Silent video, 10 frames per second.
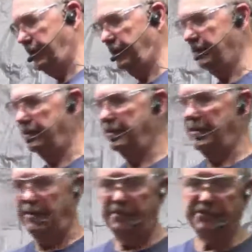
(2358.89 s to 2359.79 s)
and
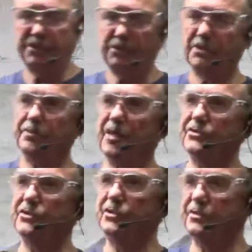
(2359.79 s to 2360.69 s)
this, of course,
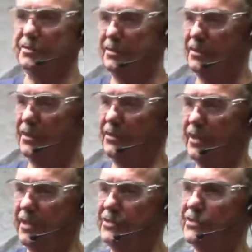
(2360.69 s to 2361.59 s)
mounts on the
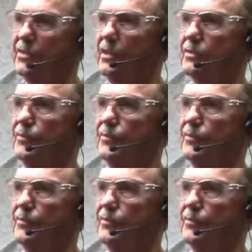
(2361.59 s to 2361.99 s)
headstock.